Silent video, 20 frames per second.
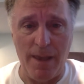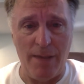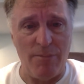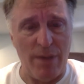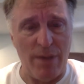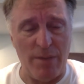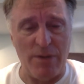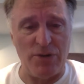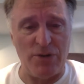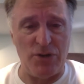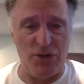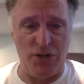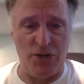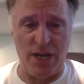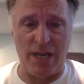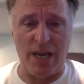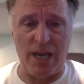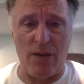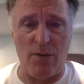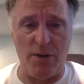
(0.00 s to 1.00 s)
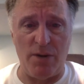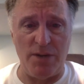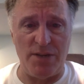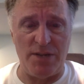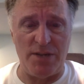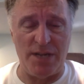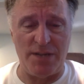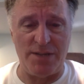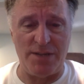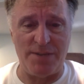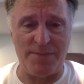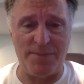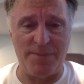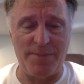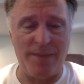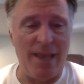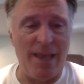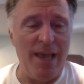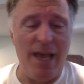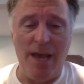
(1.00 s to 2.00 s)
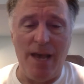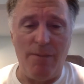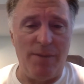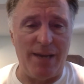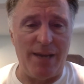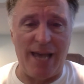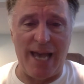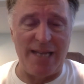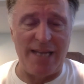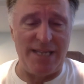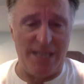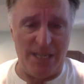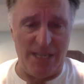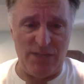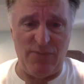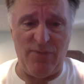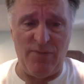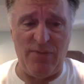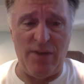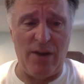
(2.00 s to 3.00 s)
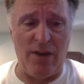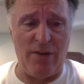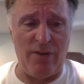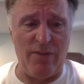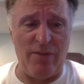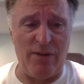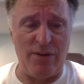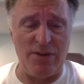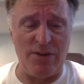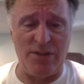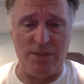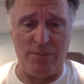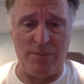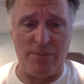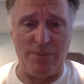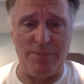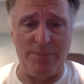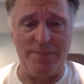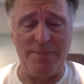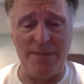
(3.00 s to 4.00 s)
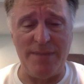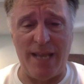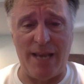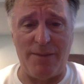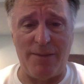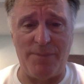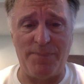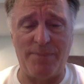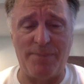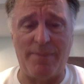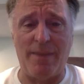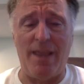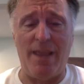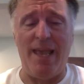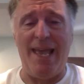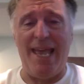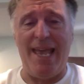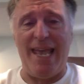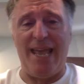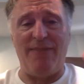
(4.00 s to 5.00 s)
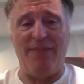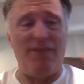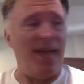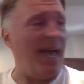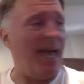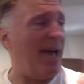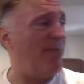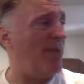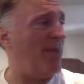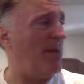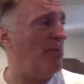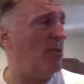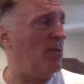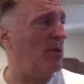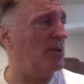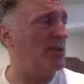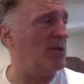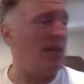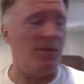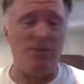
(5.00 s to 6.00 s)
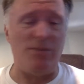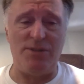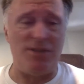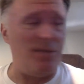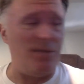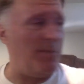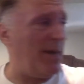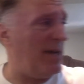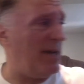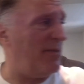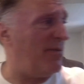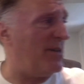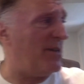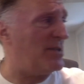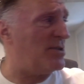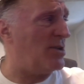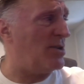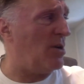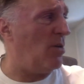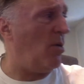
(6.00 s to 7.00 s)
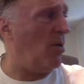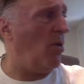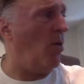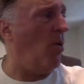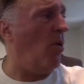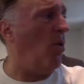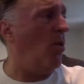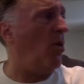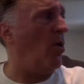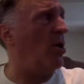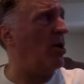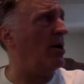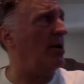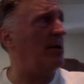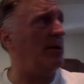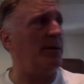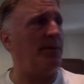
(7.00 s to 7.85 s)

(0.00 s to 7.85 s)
Maybe I should check out what he says. But guys, it's very, very simple. Now, if you have my book, Double C Manifesto, or